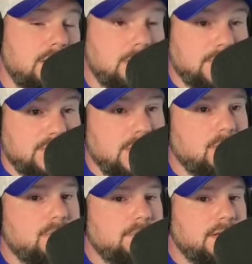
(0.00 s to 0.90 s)
Number
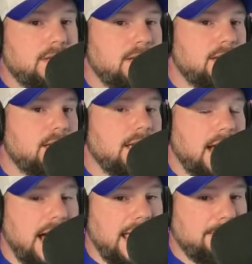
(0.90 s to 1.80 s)
two,
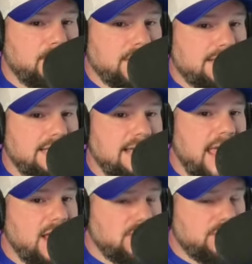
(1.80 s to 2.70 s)
I am predicting
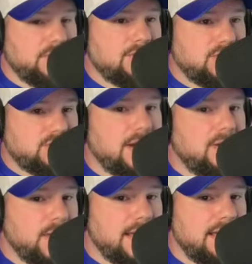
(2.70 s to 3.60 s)
a third
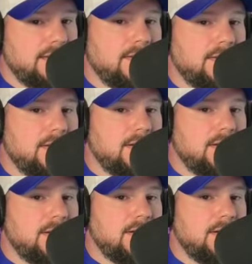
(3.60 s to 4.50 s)
straight week
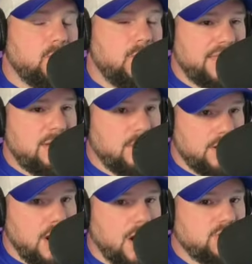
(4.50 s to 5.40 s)
with a
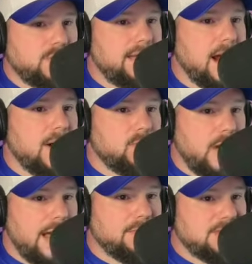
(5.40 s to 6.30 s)
100-yard
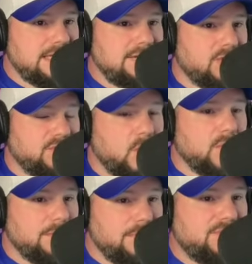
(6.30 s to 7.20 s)
wide receiver
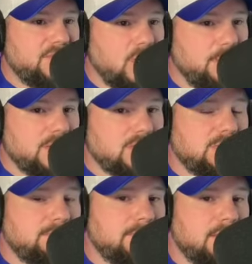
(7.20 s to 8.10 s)
for the Buffalo
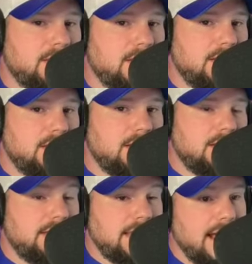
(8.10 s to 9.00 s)
Bills.
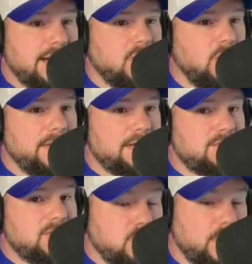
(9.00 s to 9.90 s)
Keon Coleman
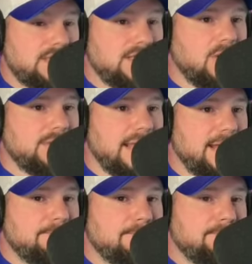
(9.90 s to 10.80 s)
2 weeks ago did
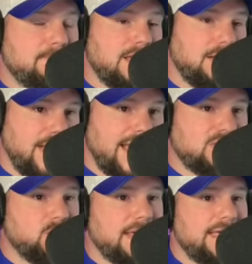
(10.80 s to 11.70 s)
it.
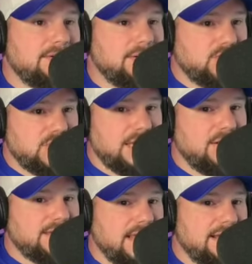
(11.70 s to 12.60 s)
Last week, Khalil
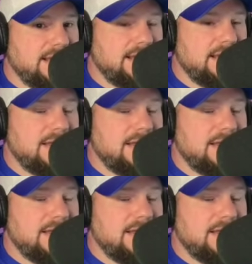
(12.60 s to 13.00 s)
Shakir did it.